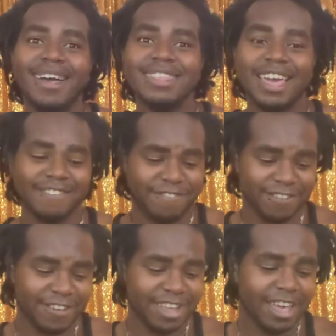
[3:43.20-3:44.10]
like for
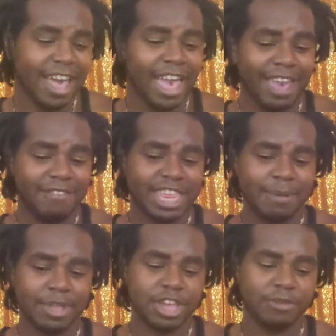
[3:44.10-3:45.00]
real. Every
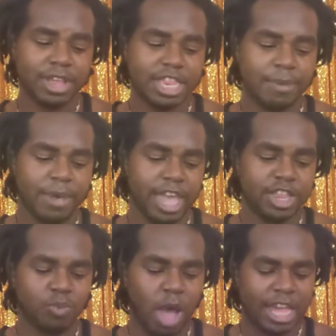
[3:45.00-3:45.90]
time I turn around, somebody
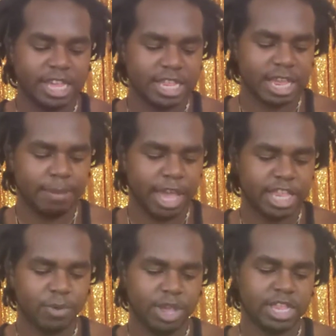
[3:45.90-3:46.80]
is watching somebody.
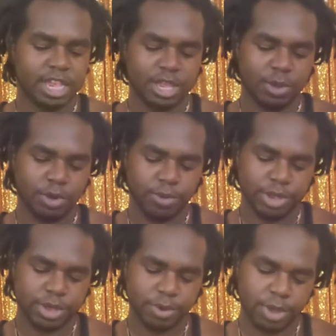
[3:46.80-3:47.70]
So what's this story?
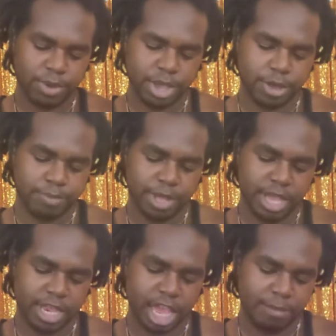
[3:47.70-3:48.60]
What's going on here?
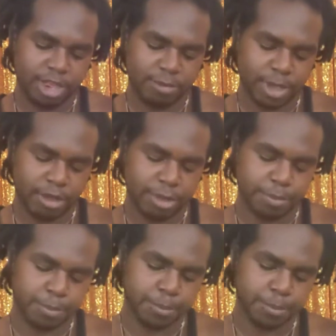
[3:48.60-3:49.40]
Please tell me, spirit.